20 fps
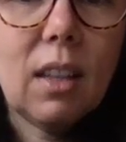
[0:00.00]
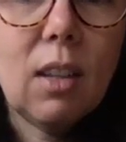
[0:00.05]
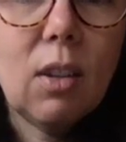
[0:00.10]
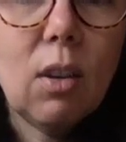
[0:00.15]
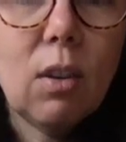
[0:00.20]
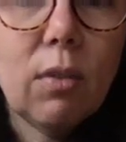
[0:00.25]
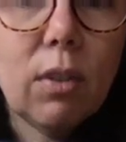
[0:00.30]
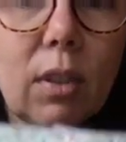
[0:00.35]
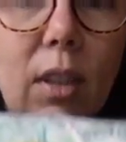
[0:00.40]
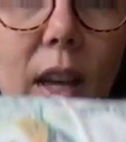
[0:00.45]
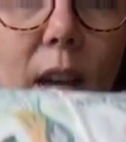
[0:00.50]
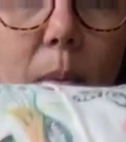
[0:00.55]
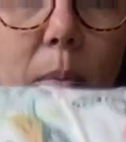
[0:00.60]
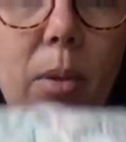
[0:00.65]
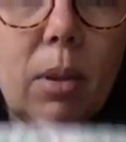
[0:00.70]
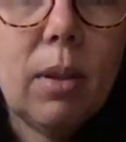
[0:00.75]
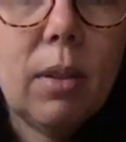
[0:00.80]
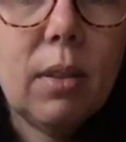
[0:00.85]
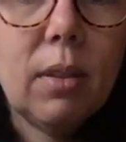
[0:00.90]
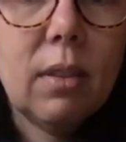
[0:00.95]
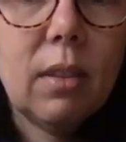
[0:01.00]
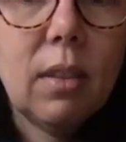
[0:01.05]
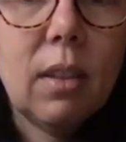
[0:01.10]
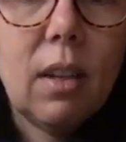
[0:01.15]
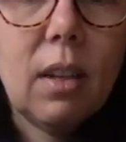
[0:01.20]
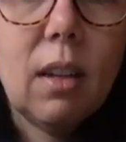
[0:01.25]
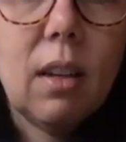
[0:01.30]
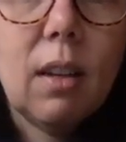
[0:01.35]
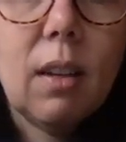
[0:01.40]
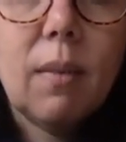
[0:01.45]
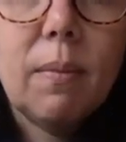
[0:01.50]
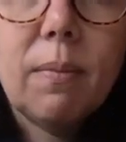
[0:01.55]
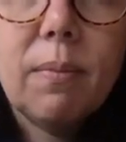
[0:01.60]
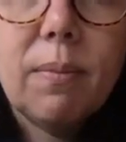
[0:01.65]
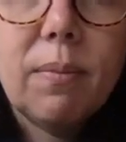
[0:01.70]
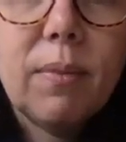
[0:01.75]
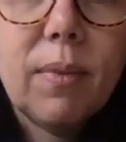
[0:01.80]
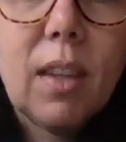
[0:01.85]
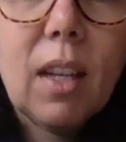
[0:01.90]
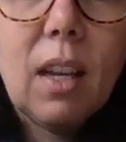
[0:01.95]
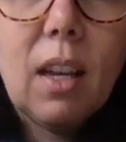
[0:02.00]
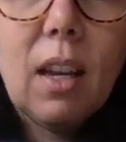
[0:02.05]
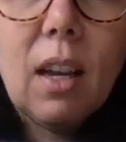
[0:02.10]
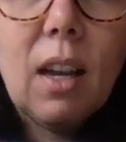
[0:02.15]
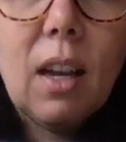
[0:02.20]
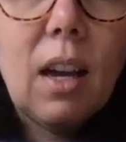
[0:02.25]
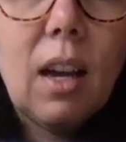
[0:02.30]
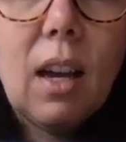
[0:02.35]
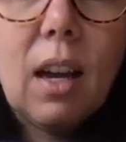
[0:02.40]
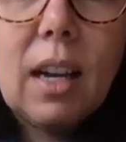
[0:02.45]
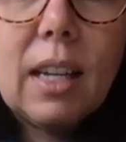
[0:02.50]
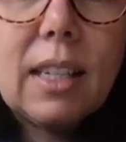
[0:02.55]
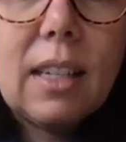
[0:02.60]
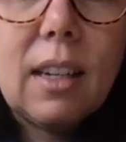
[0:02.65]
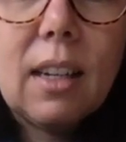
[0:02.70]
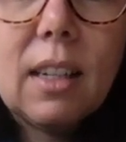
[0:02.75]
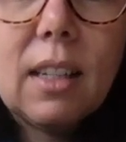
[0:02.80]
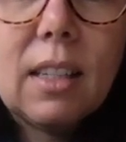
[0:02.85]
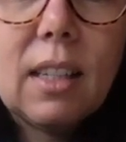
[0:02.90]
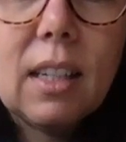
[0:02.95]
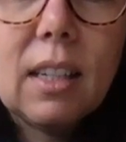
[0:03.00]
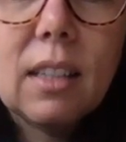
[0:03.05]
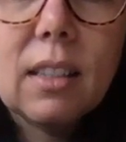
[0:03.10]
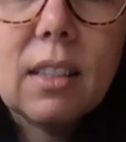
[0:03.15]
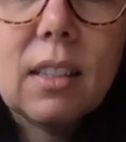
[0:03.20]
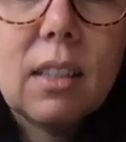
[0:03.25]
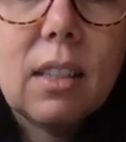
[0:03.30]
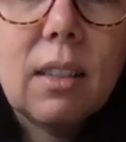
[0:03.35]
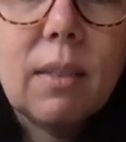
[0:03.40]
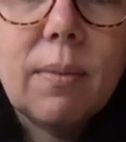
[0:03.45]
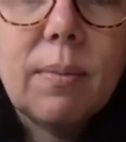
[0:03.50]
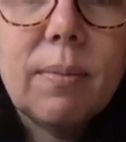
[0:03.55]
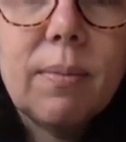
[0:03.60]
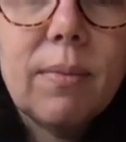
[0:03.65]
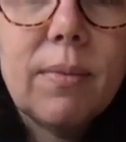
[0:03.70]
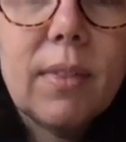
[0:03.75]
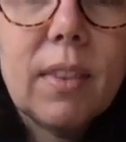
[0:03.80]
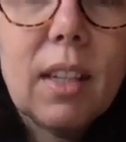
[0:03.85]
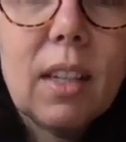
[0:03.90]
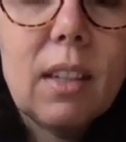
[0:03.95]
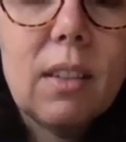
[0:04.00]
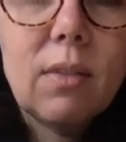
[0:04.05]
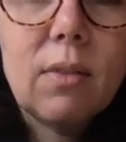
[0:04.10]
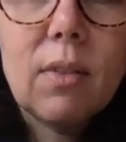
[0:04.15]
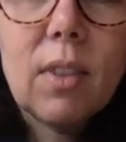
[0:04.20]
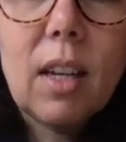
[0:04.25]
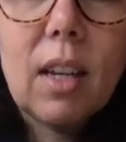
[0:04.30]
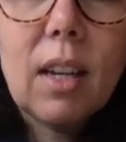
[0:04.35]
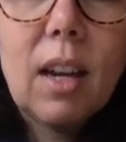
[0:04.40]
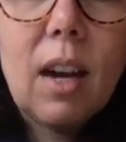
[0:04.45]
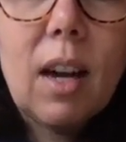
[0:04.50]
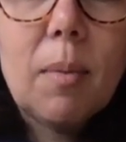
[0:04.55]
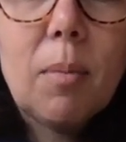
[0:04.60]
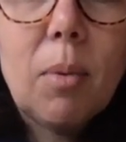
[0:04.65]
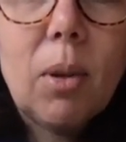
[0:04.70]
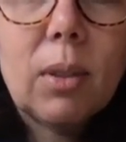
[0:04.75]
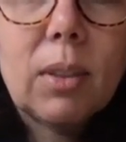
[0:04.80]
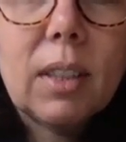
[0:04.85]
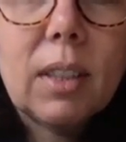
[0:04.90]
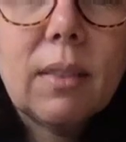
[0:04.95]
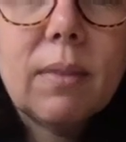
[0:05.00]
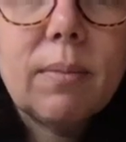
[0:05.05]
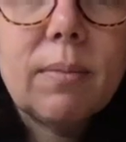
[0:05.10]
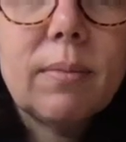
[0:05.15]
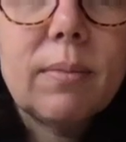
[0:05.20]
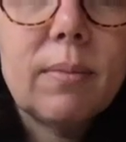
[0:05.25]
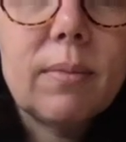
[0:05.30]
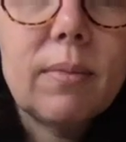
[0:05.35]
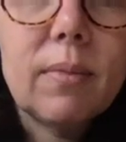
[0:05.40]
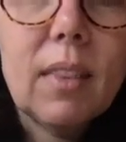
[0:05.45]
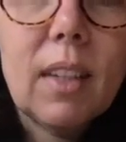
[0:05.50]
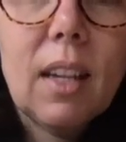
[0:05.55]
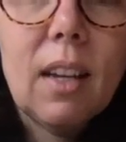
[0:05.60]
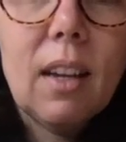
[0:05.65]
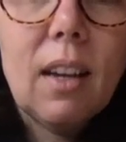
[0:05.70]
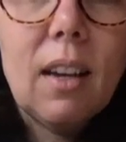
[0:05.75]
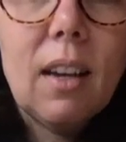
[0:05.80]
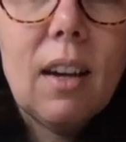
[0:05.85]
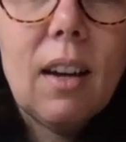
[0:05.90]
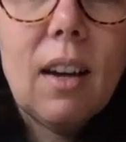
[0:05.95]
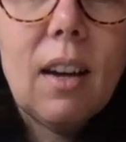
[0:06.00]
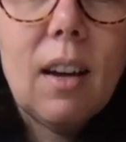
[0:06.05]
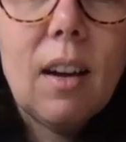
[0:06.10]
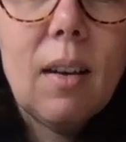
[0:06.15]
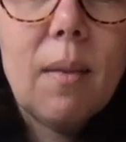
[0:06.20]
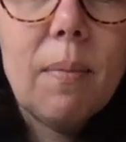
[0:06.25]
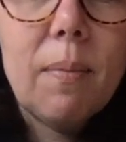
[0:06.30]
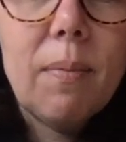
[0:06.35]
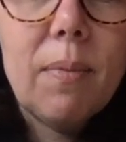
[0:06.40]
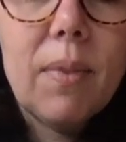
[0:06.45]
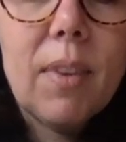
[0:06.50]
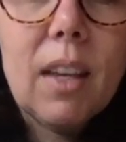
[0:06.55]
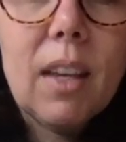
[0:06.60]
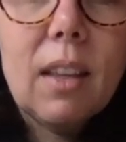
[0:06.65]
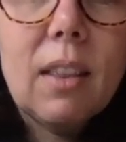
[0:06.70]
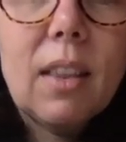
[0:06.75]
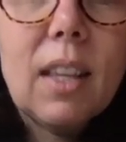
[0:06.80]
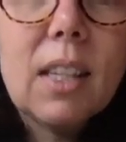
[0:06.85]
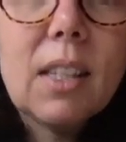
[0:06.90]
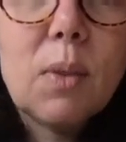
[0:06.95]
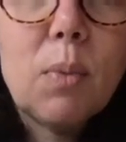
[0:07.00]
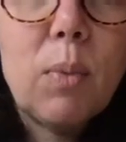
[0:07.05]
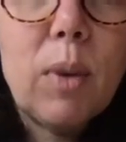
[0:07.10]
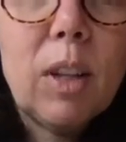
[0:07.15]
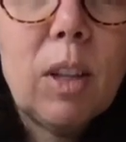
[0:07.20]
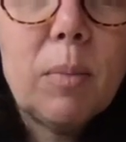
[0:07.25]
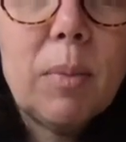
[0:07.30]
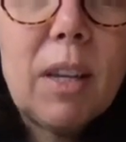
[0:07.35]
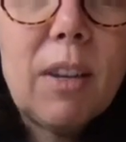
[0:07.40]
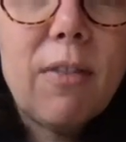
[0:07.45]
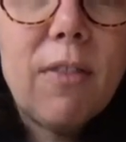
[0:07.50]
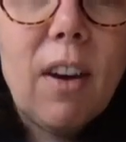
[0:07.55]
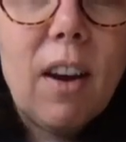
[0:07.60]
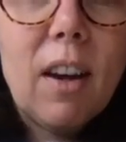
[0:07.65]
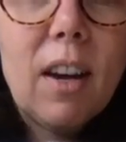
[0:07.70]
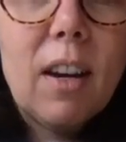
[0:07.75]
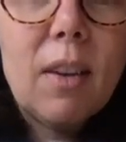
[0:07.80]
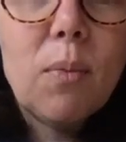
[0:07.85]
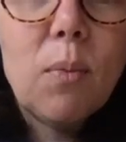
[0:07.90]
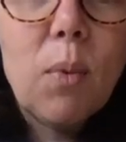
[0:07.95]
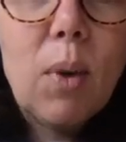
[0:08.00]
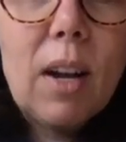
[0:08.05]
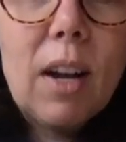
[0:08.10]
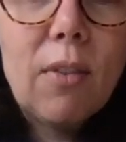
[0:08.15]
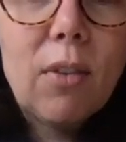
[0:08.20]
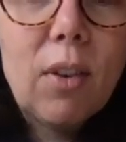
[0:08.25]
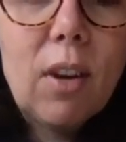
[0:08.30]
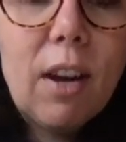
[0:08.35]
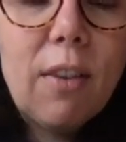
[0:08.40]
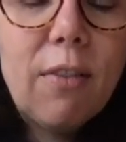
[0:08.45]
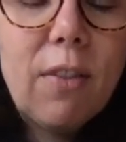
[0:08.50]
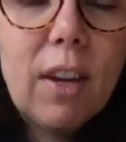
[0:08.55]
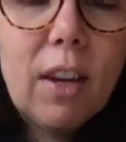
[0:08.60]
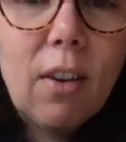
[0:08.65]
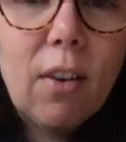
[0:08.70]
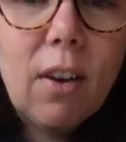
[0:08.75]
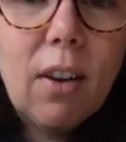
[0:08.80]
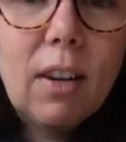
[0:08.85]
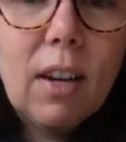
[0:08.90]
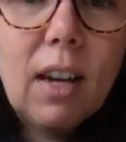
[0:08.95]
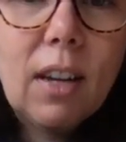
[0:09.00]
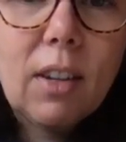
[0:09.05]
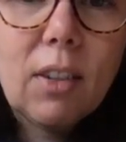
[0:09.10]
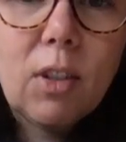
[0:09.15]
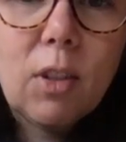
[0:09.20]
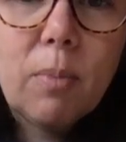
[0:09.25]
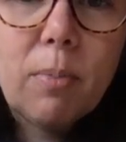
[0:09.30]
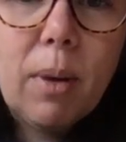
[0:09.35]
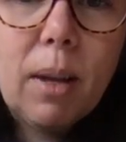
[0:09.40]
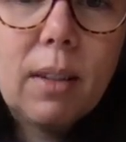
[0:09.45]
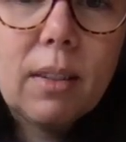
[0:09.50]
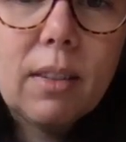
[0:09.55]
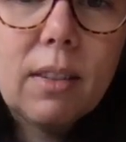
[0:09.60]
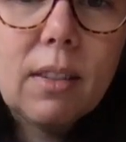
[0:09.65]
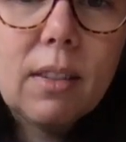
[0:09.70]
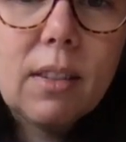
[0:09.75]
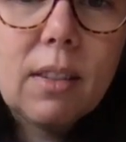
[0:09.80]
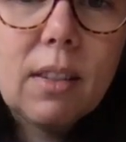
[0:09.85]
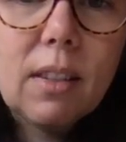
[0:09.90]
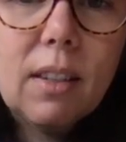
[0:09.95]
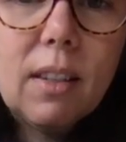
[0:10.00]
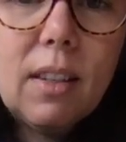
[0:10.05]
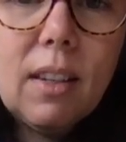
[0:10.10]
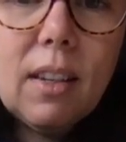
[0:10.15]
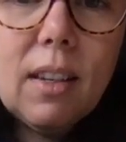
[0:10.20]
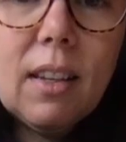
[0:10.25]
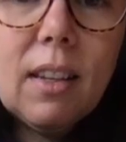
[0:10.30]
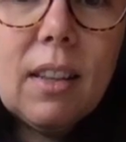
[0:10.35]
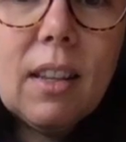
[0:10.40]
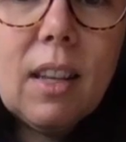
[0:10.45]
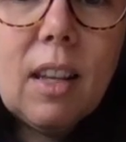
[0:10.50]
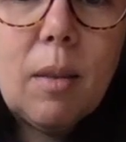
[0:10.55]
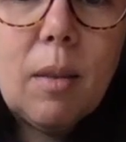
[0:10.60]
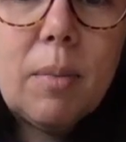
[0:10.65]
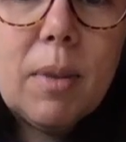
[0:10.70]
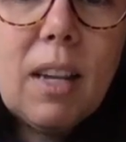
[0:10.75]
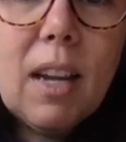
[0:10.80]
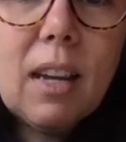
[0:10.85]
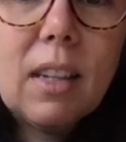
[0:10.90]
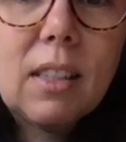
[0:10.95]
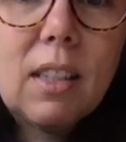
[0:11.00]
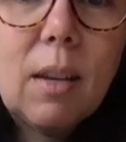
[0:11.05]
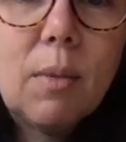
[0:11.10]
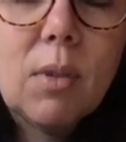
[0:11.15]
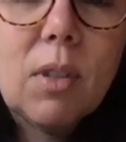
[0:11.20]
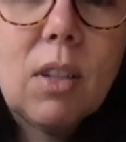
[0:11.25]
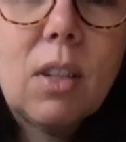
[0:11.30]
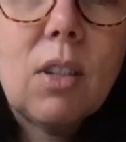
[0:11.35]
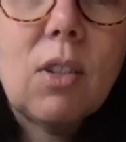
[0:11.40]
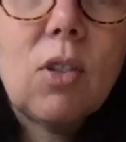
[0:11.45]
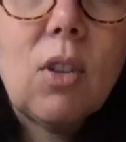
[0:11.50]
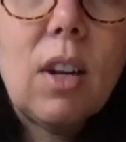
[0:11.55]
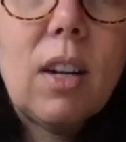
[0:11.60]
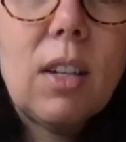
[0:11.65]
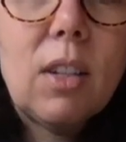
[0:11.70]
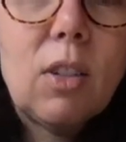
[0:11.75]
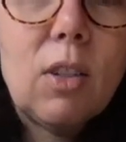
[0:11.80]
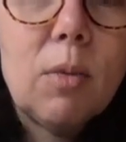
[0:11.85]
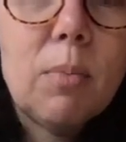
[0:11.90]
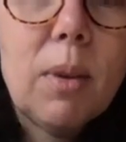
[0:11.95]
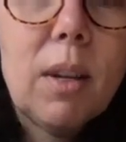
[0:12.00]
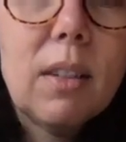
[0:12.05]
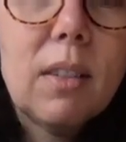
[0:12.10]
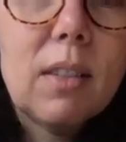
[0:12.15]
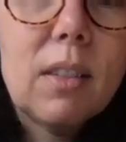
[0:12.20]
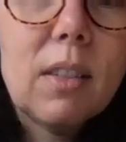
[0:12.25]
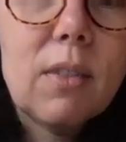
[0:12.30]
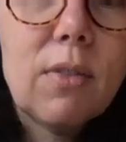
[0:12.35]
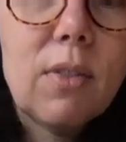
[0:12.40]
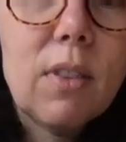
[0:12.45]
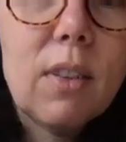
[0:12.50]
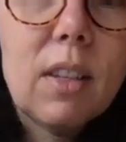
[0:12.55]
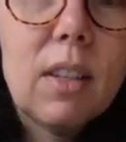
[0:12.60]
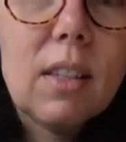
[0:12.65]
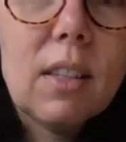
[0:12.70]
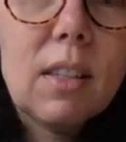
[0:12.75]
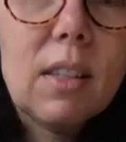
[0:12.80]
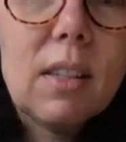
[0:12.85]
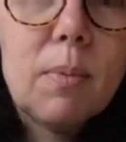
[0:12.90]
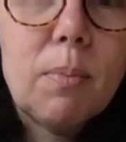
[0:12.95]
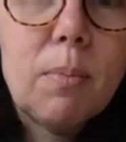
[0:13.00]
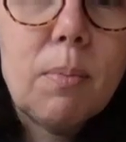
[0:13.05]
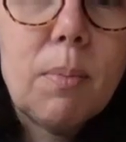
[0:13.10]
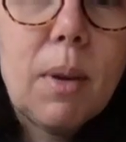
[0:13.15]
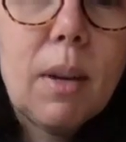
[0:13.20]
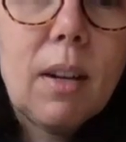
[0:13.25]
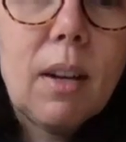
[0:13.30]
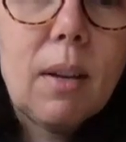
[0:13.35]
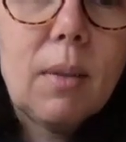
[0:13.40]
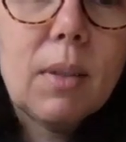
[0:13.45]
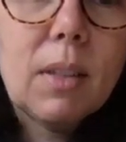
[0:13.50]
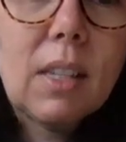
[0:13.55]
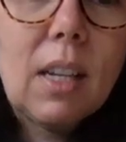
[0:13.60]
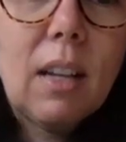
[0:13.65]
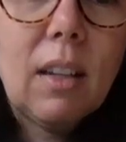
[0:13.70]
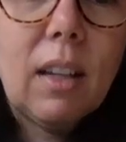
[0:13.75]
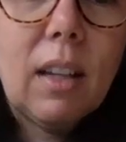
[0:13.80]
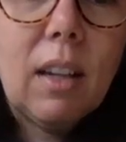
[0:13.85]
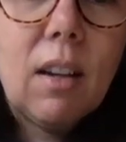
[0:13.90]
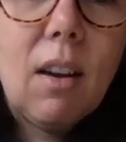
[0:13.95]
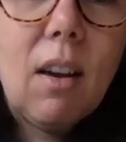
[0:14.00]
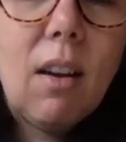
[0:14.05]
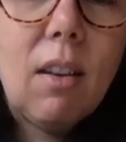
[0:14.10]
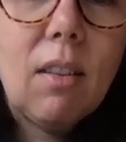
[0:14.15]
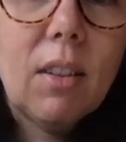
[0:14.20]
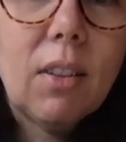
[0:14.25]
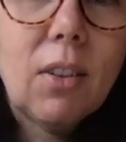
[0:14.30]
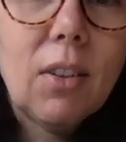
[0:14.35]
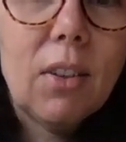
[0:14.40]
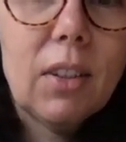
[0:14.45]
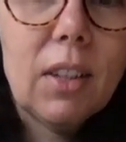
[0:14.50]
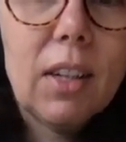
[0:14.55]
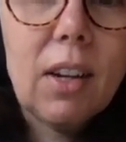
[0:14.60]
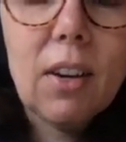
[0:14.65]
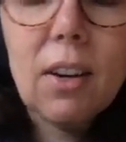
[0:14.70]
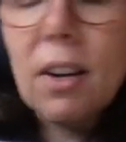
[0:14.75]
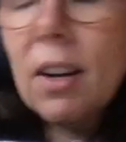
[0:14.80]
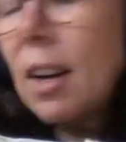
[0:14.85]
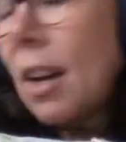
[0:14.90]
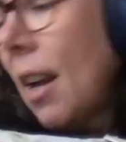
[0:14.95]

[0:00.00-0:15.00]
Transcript: the overlap? Um, I, I didn't. I, I eyeballed it. Um, this will be fine whenever I figure out how to do buttons. That'll be next. I was going to try to do buttons for this, but I was telling Colin earlier,